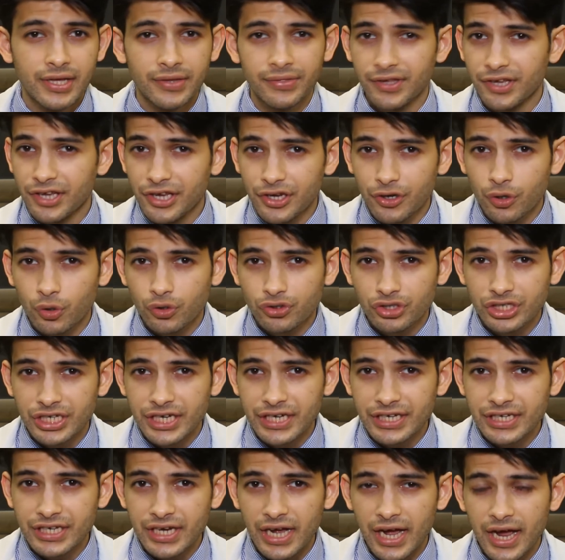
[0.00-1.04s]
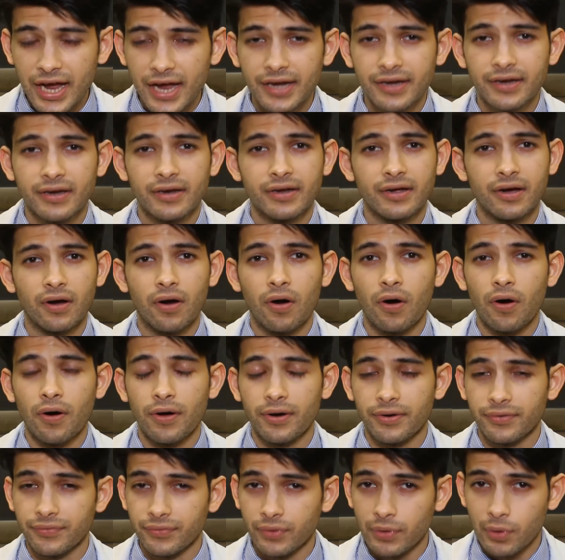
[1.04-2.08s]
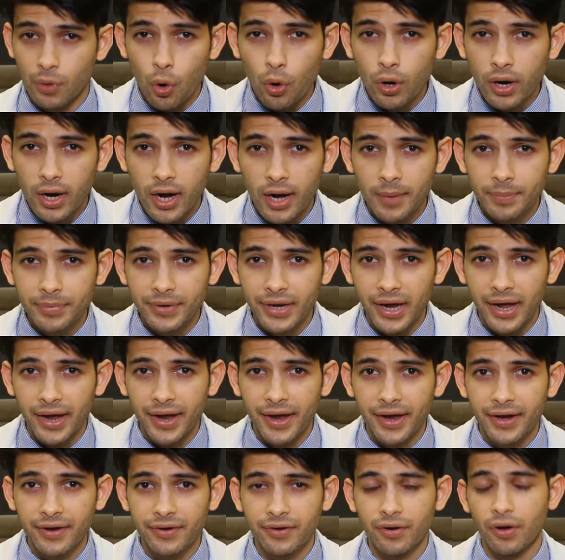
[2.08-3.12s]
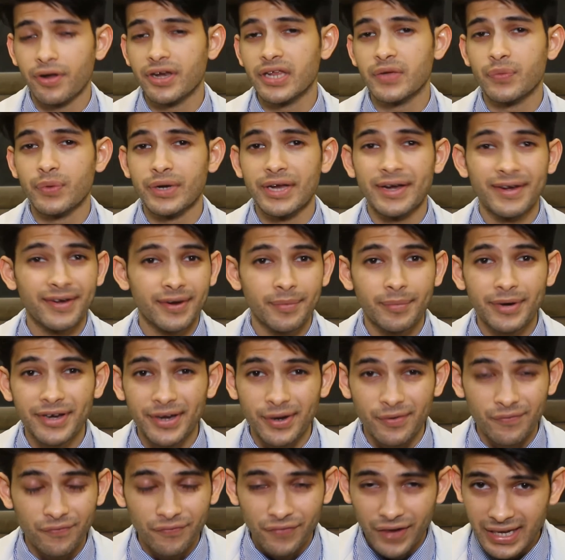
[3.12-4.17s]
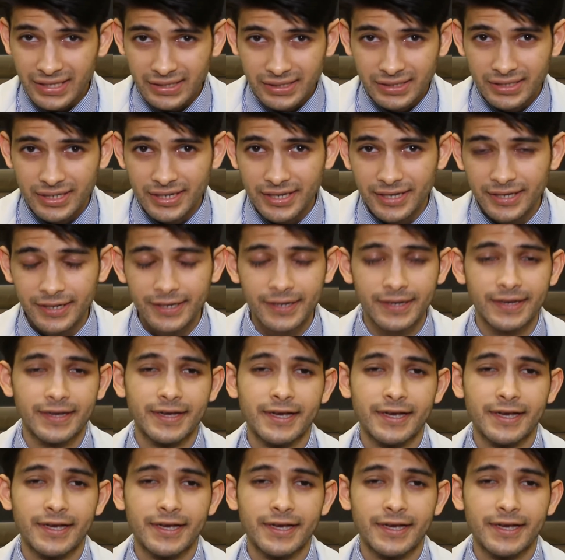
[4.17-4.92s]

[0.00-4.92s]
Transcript: the ketogenic diet or the low carb diet or even intermittent fasting?